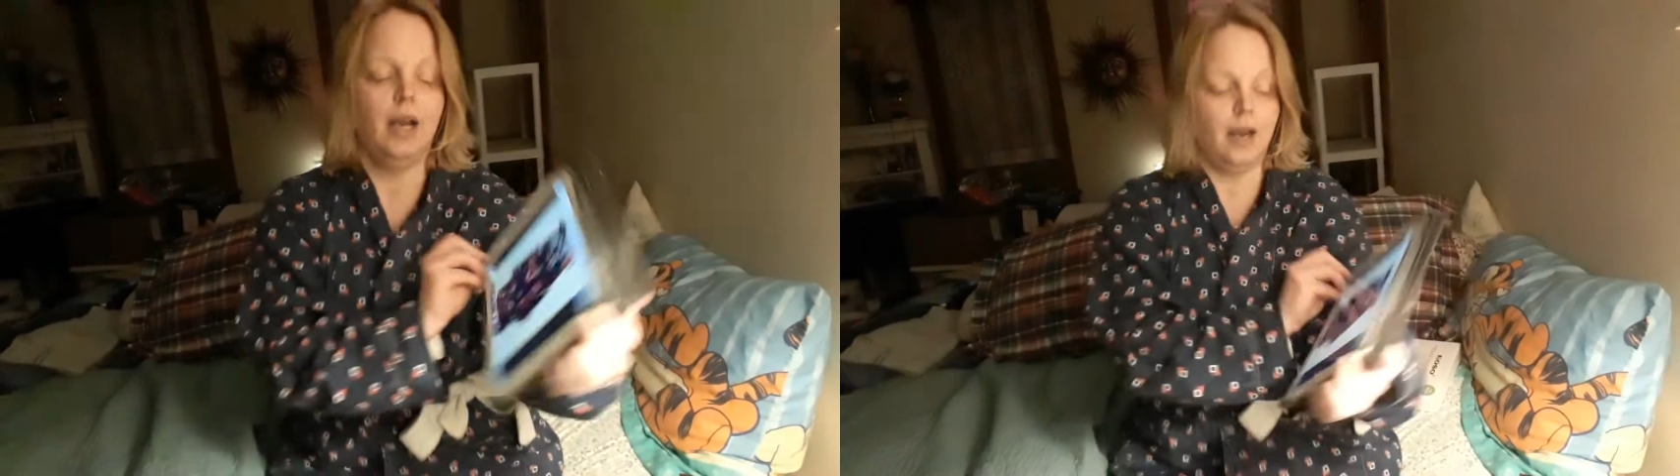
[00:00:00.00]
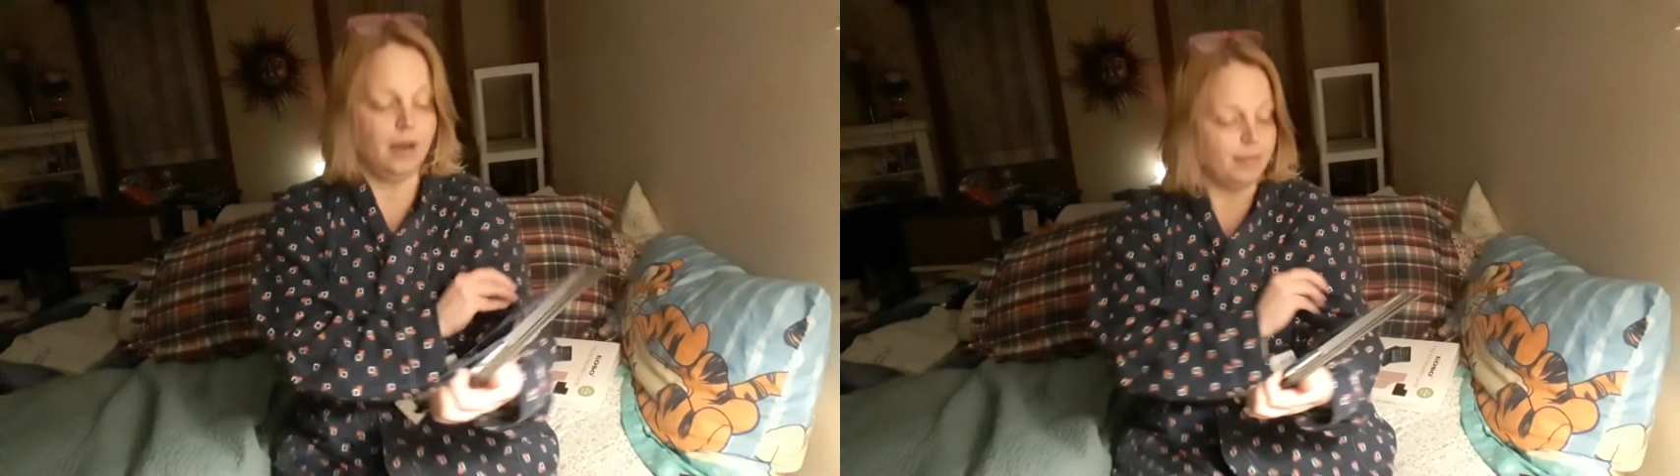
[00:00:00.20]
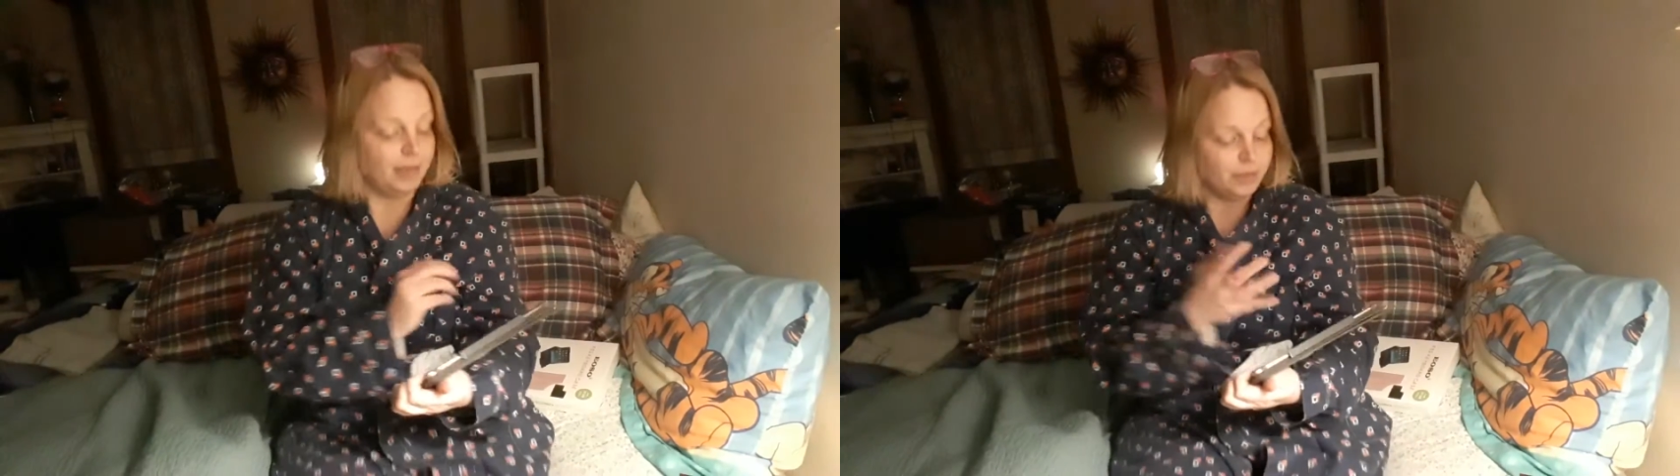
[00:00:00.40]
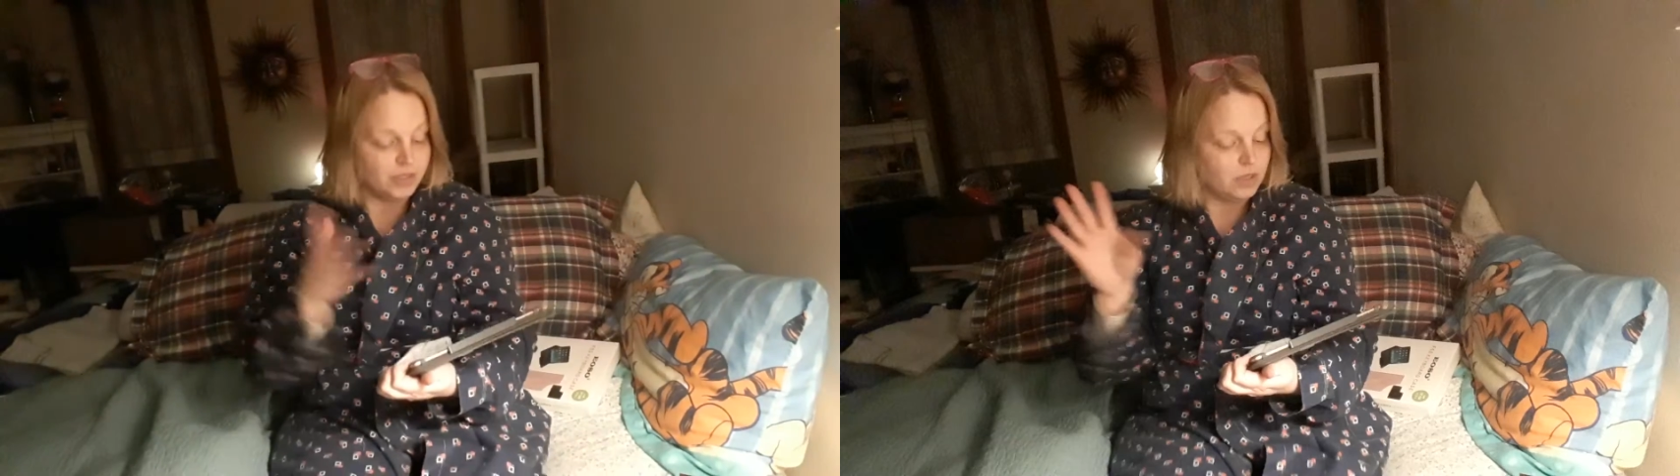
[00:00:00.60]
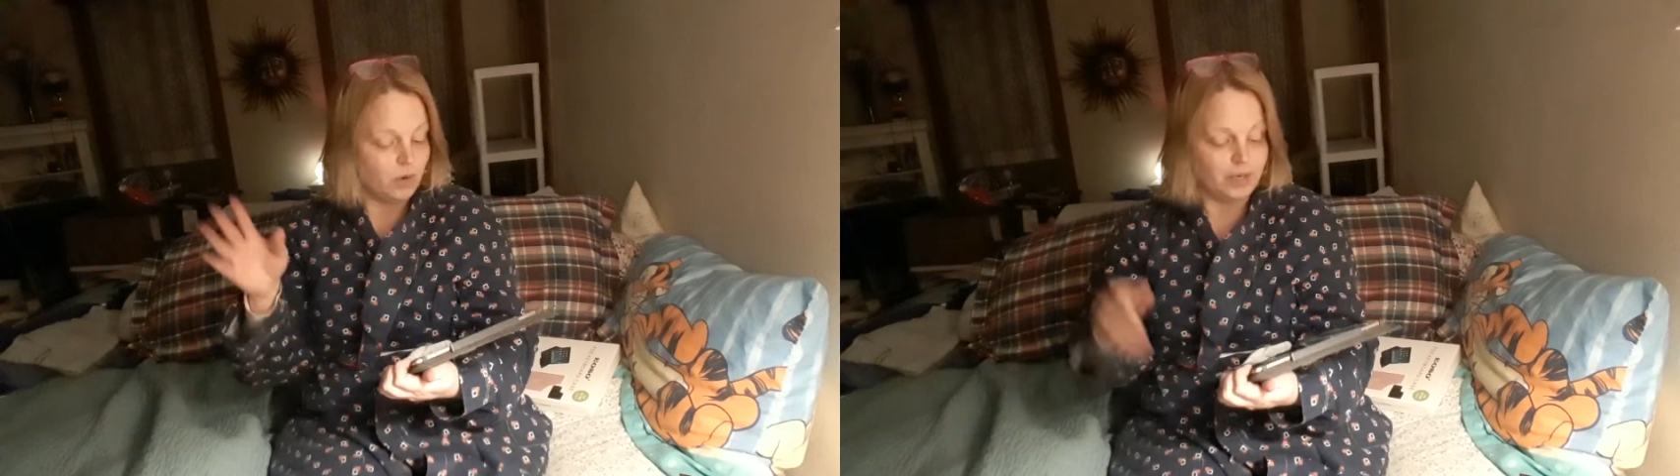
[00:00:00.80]
It was
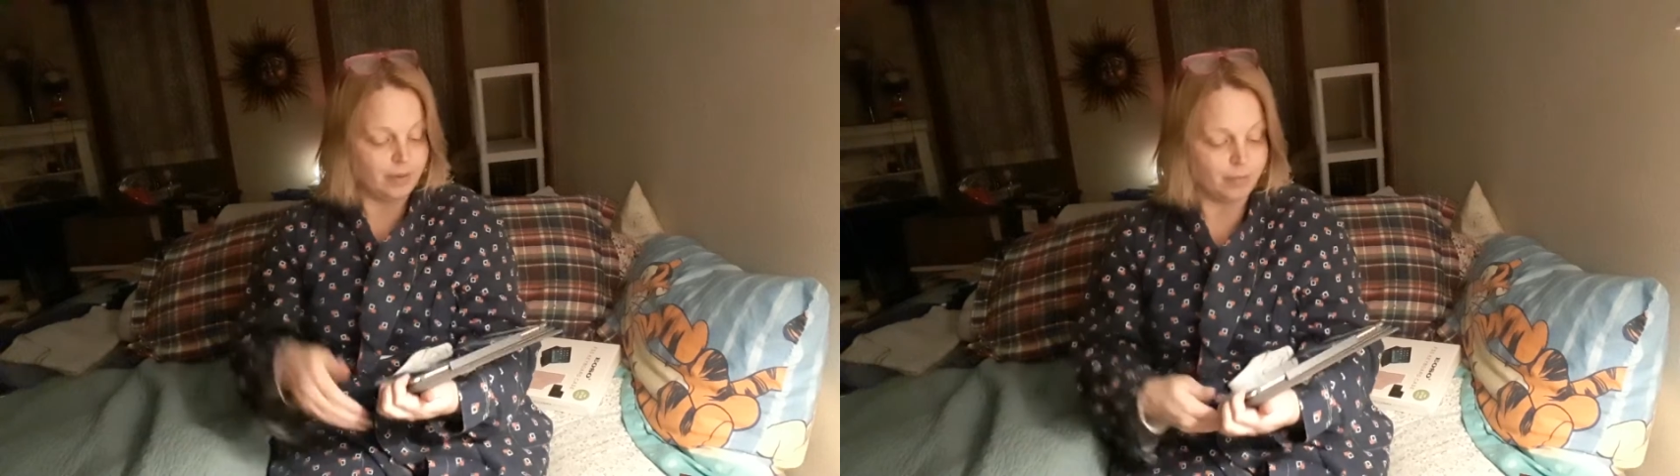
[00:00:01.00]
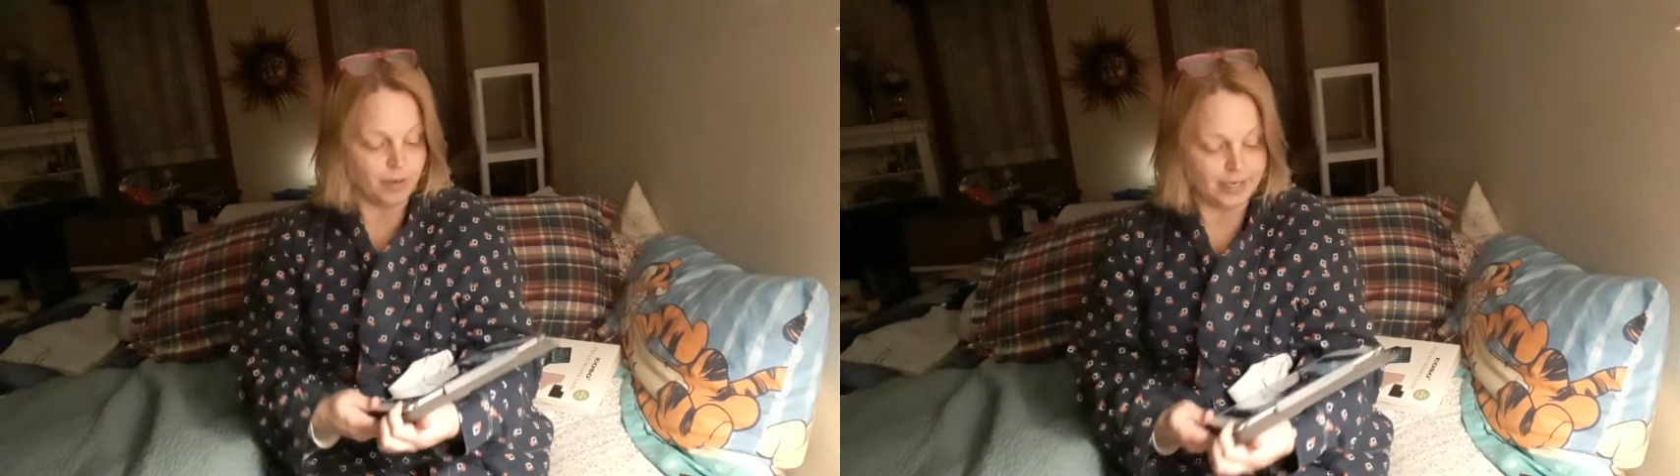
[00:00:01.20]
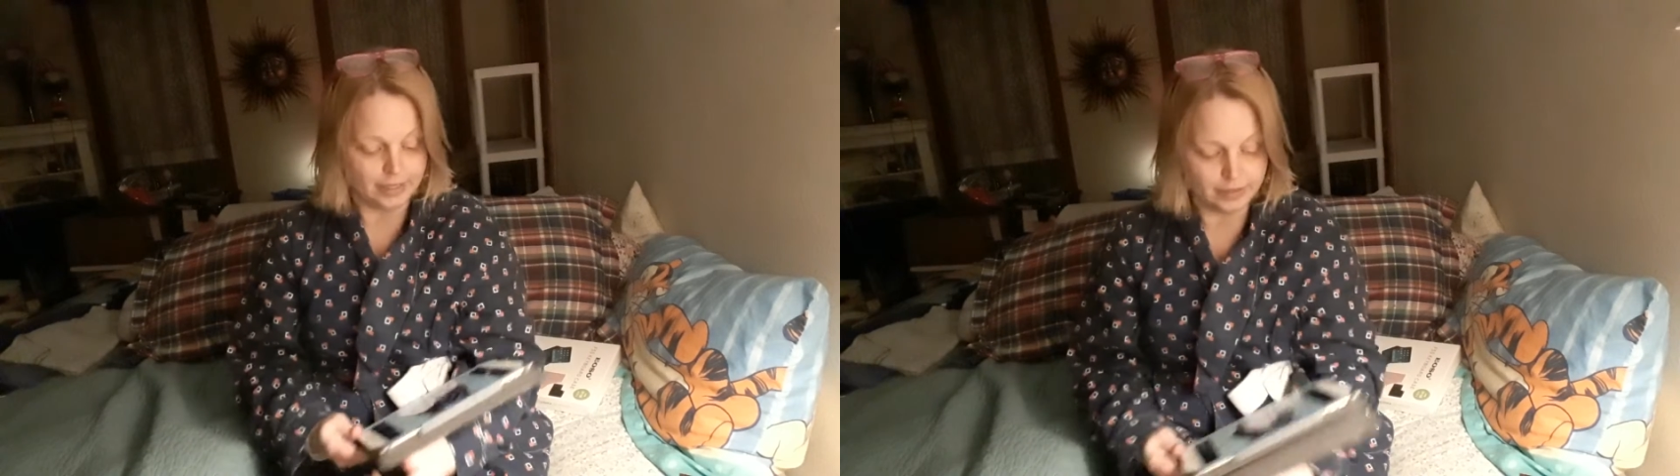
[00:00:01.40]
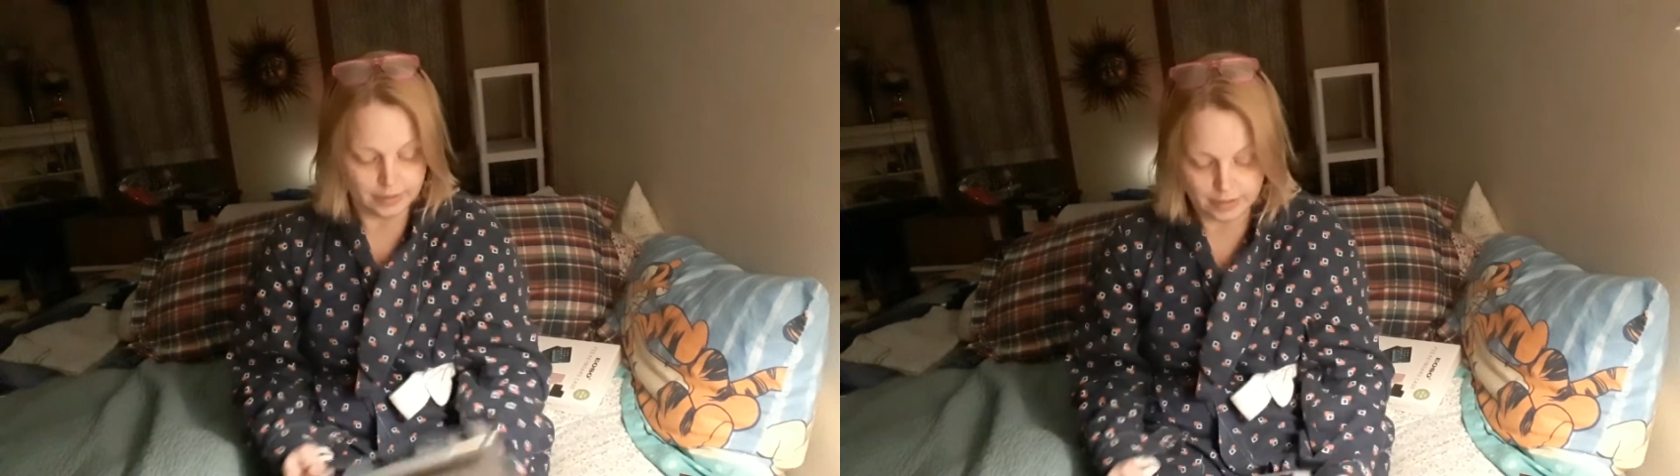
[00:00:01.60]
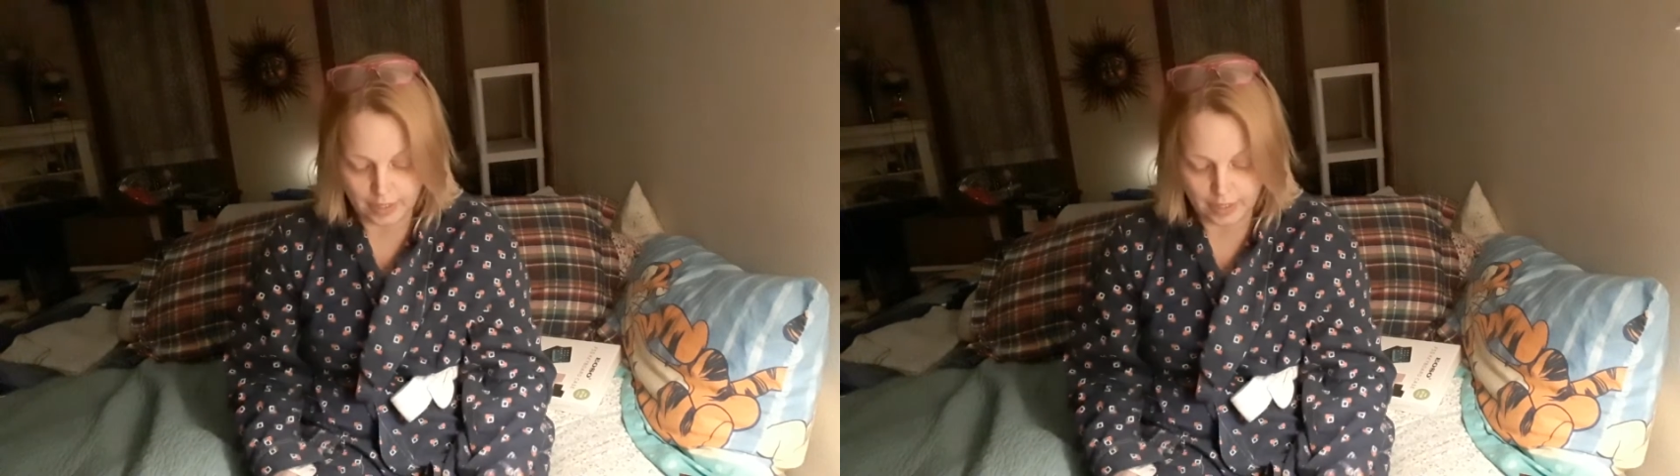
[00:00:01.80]
a no-name brand.